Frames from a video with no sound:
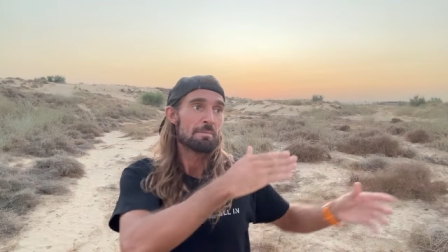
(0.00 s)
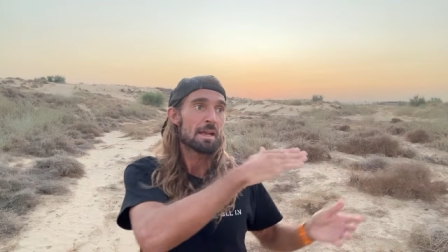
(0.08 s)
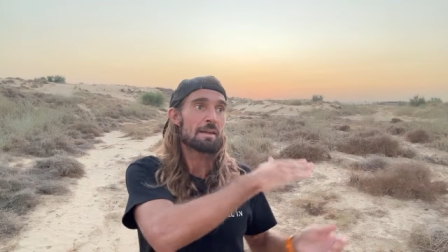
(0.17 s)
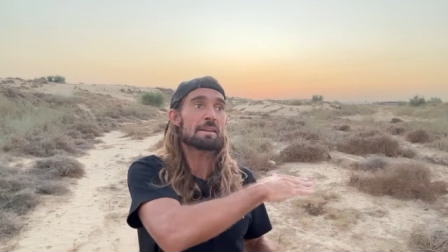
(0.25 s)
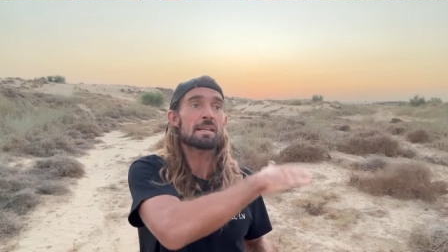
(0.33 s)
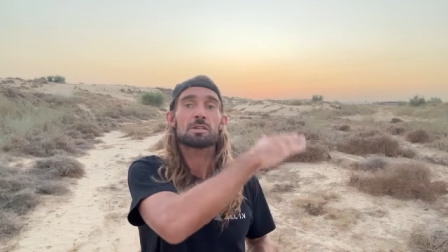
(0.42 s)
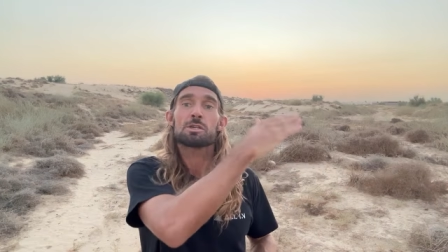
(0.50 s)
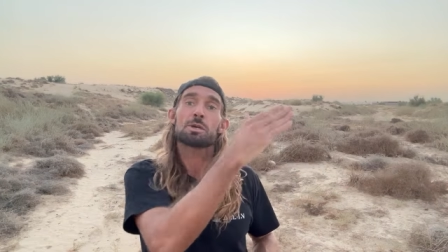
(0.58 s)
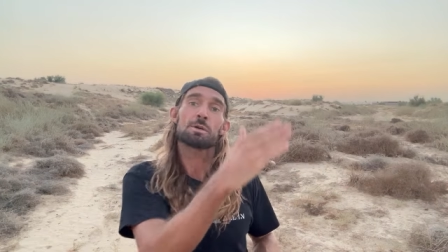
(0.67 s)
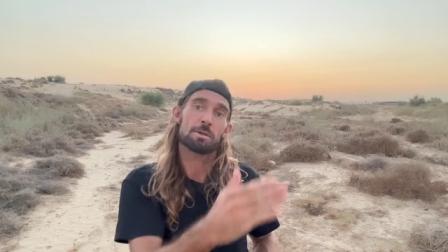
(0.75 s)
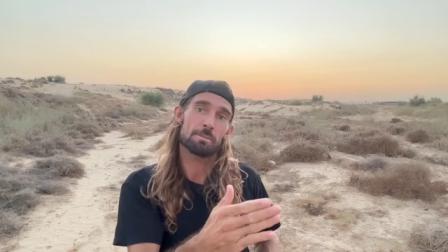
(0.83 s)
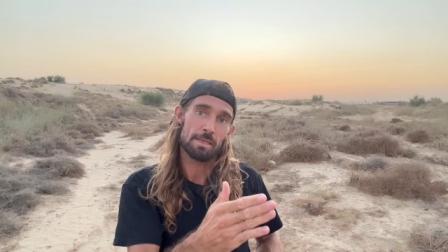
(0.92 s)
And that
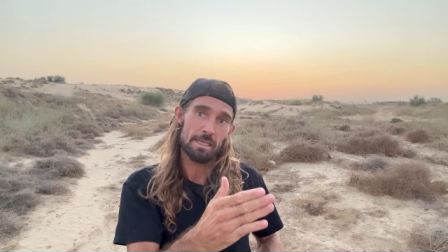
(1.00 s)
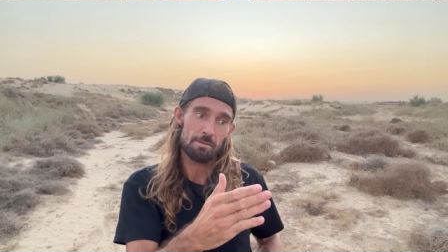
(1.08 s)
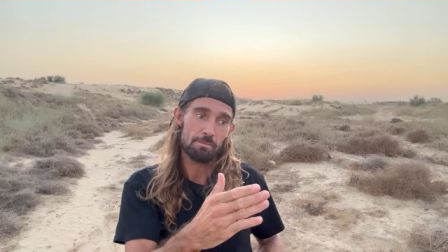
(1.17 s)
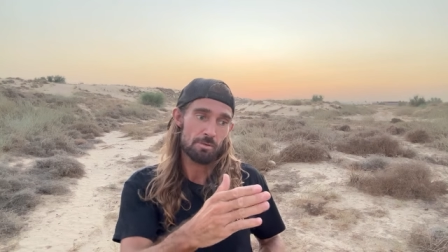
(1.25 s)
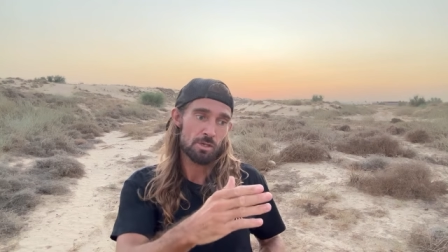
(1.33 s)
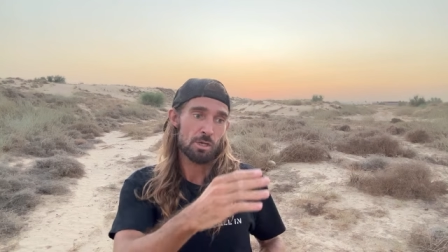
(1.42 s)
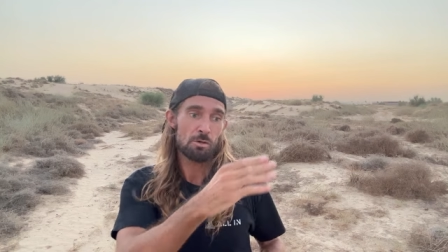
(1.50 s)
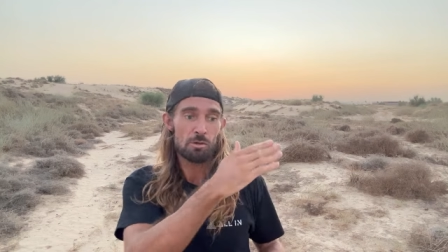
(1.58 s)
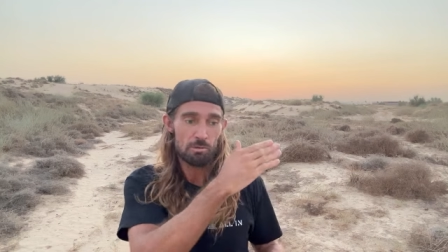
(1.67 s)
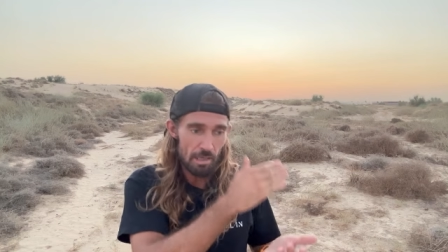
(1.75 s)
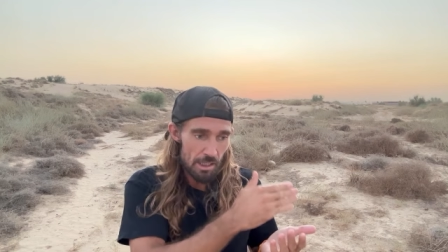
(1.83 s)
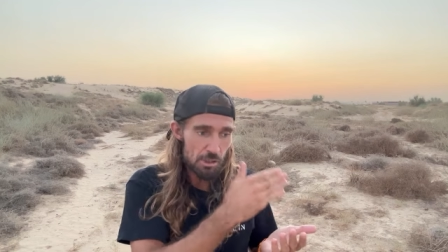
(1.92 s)
took me to
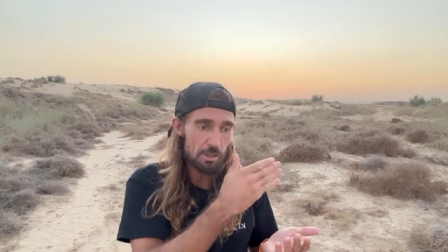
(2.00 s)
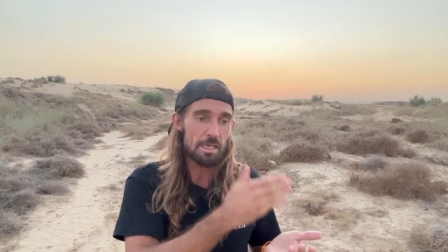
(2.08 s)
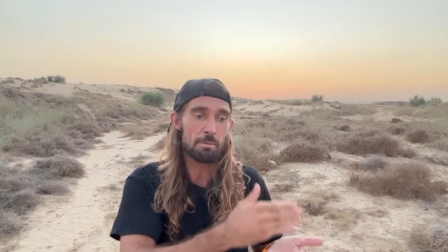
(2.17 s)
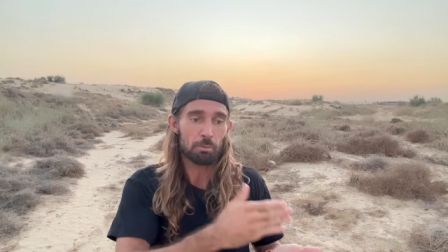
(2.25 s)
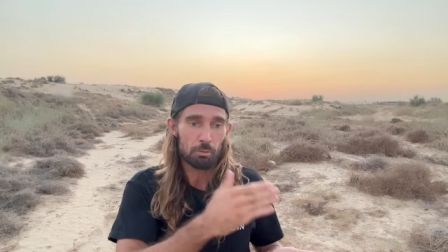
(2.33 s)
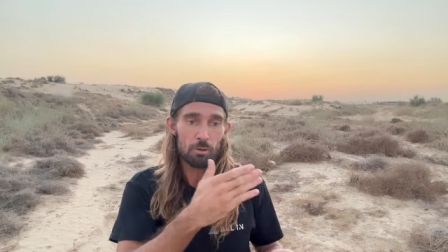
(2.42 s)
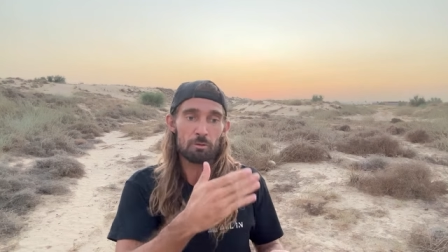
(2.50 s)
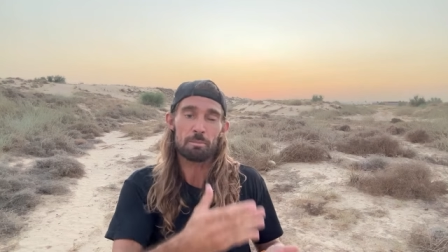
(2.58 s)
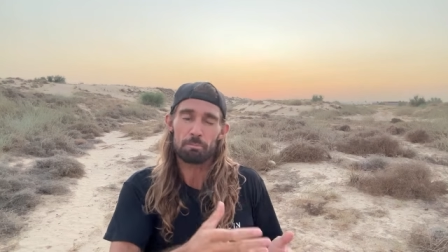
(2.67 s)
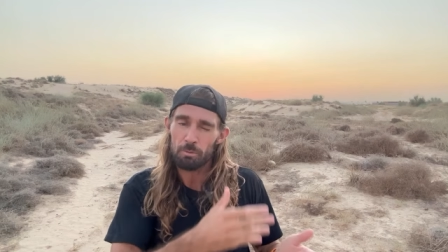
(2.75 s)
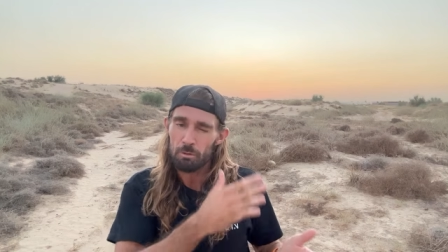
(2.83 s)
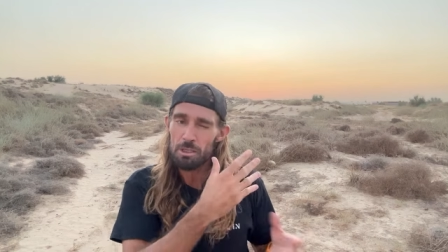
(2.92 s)
gradually
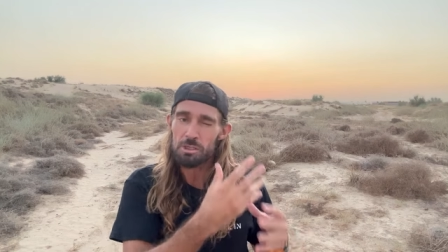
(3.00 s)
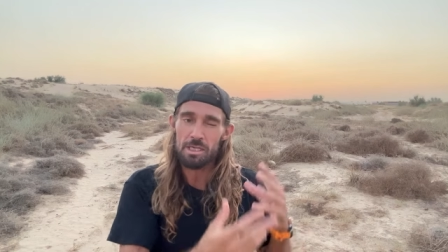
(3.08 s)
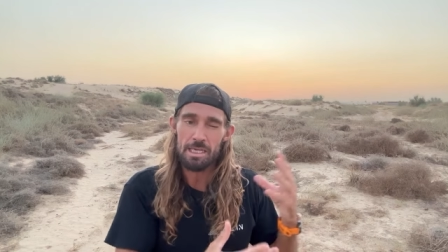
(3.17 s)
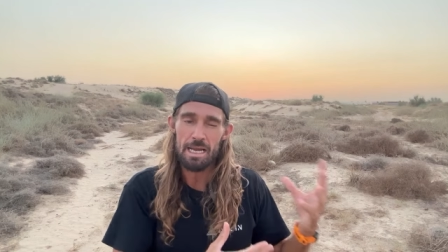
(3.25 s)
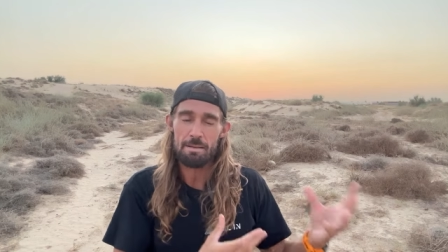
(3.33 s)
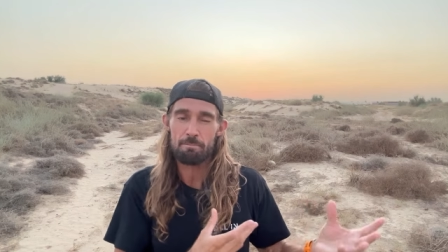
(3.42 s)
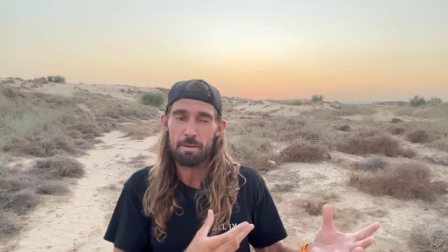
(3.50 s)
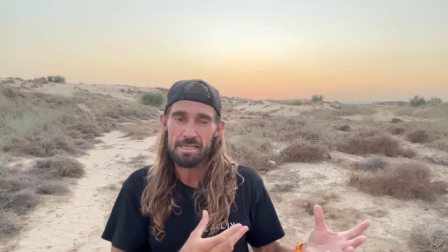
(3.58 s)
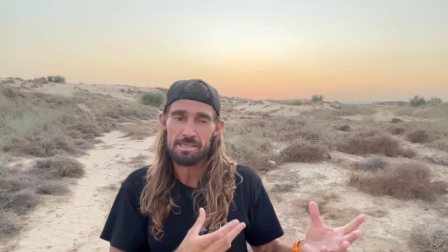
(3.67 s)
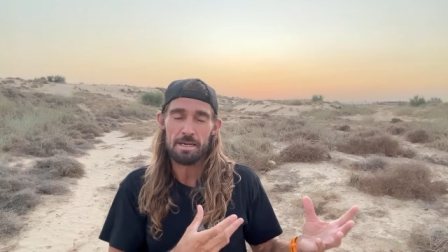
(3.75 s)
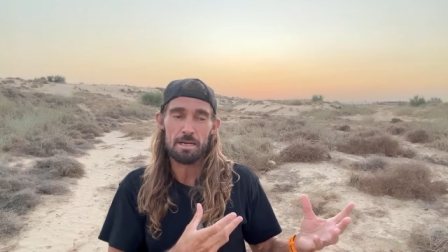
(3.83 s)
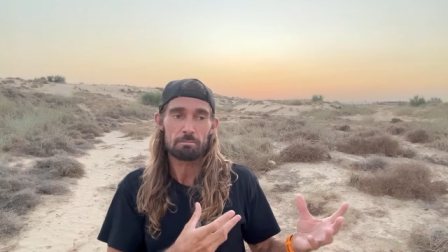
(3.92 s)
improving, gradually getting
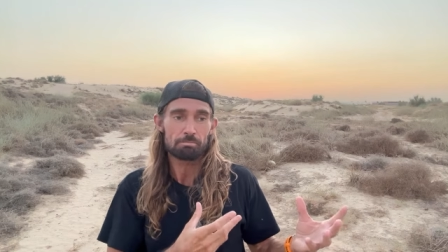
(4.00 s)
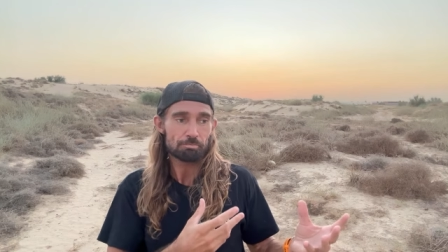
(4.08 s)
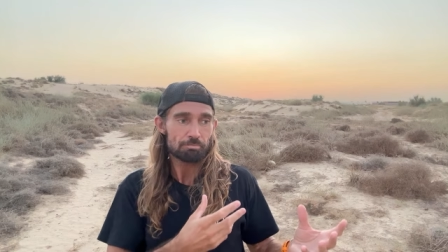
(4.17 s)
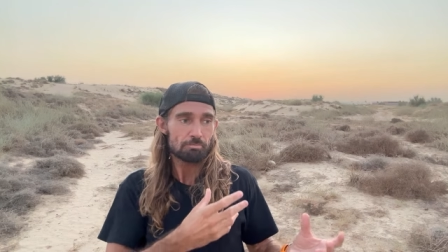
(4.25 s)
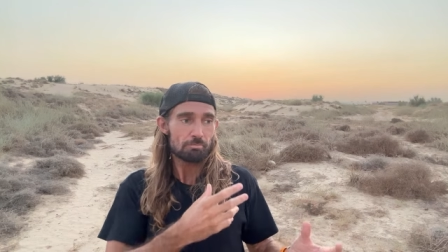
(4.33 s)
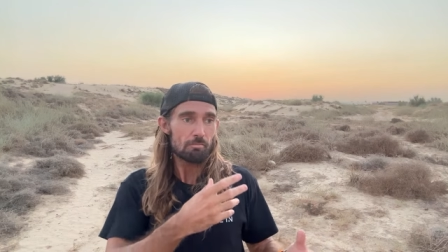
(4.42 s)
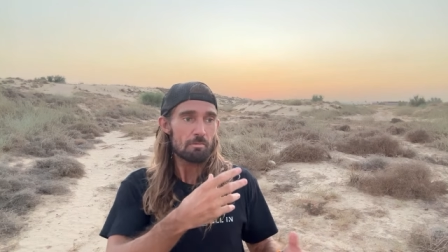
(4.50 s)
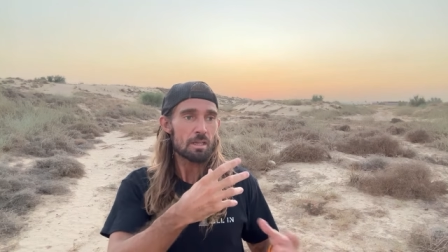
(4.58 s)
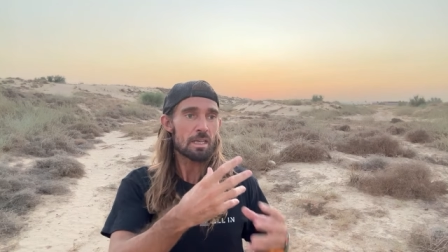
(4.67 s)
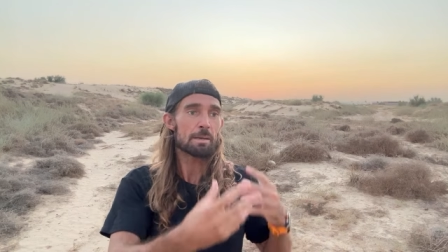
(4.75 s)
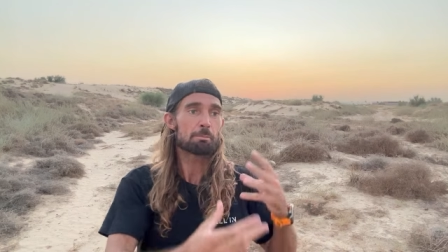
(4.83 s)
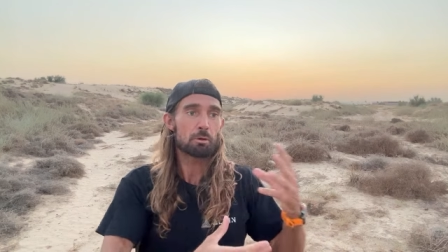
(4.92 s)
better,
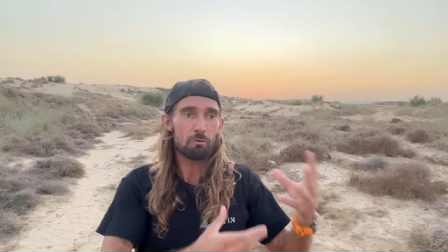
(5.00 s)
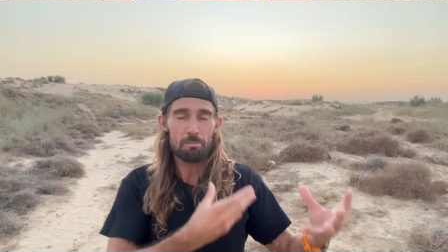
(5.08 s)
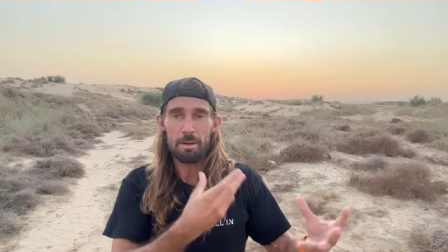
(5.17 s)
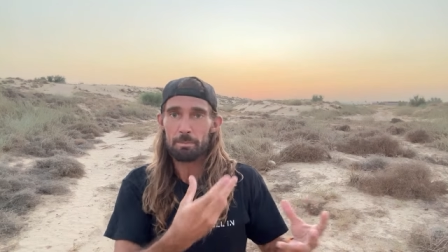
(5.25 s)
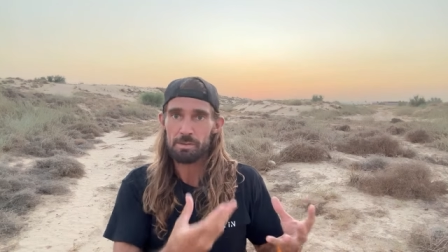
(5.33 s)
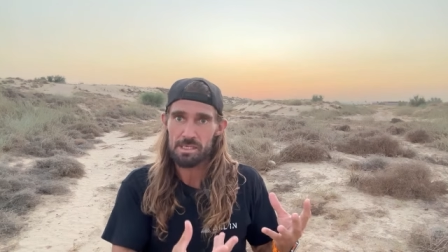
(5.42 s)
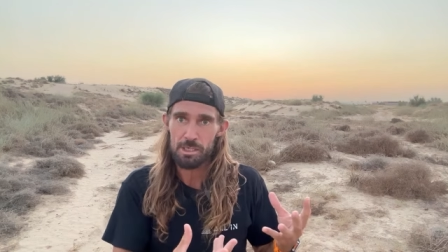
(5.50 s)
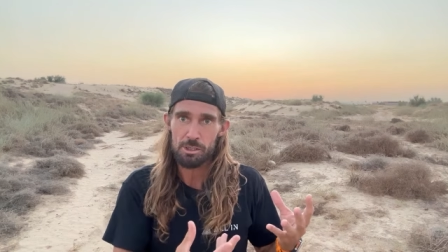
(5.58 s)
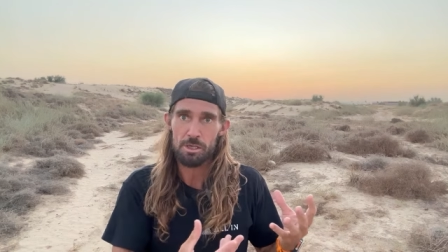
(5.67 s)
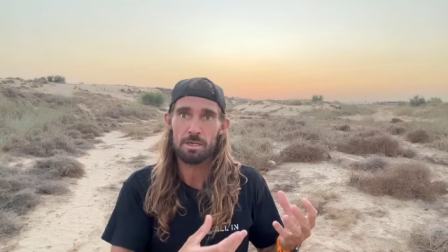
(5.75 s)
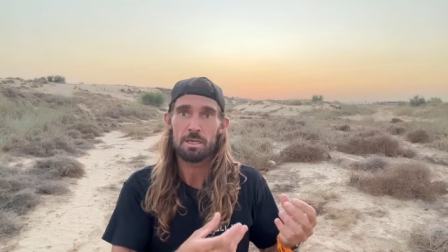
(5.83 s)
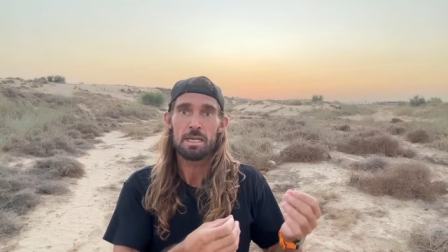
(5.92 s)
improving my
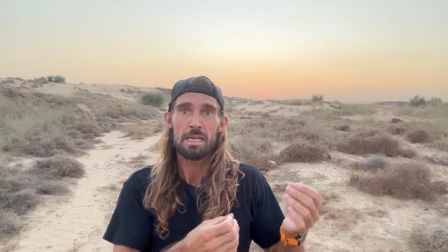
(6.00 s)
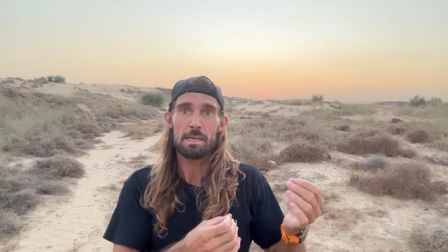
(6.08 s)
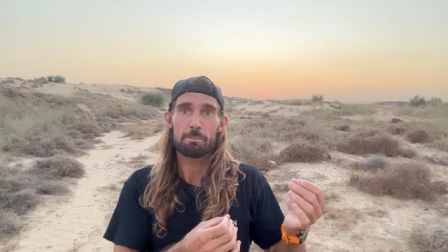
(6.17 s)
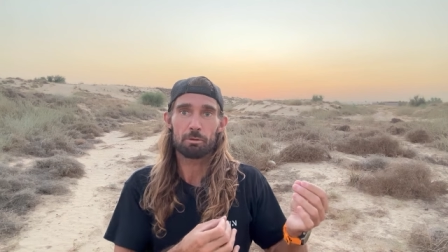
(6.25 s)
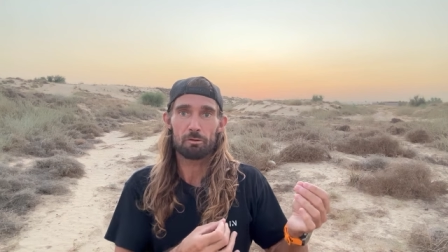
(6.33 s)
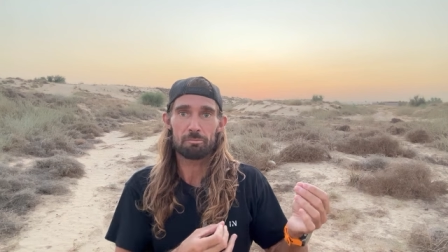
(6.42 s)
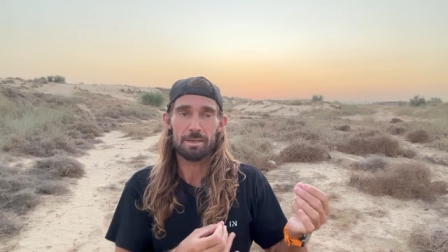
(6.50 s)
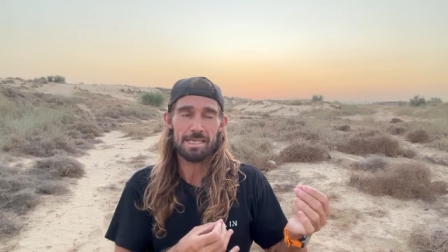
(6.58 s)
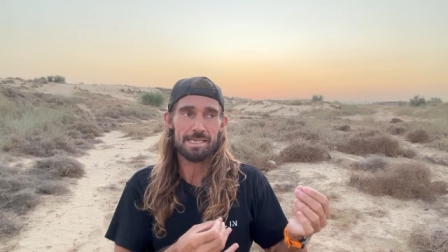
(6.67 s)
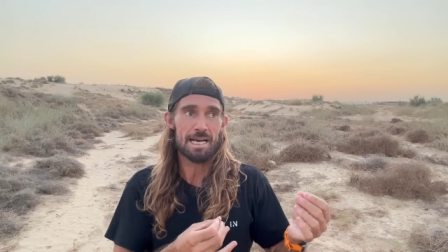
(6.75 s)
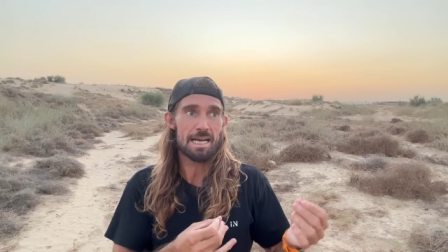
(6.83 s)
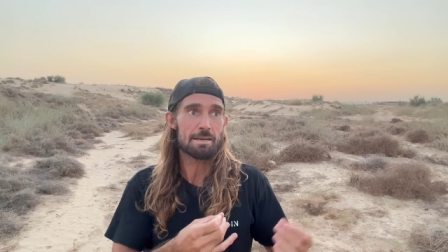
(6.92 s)
position, improving my
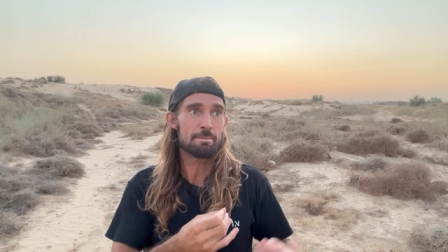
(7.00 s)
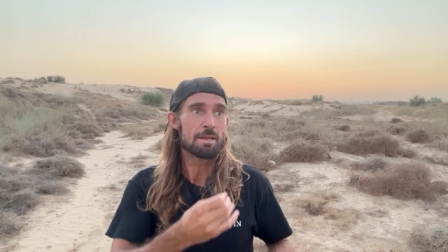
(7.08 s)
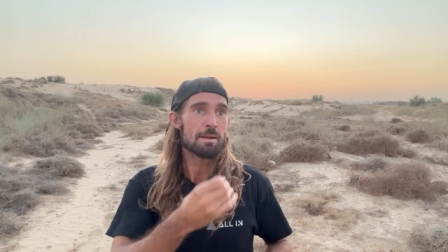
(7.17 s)
time.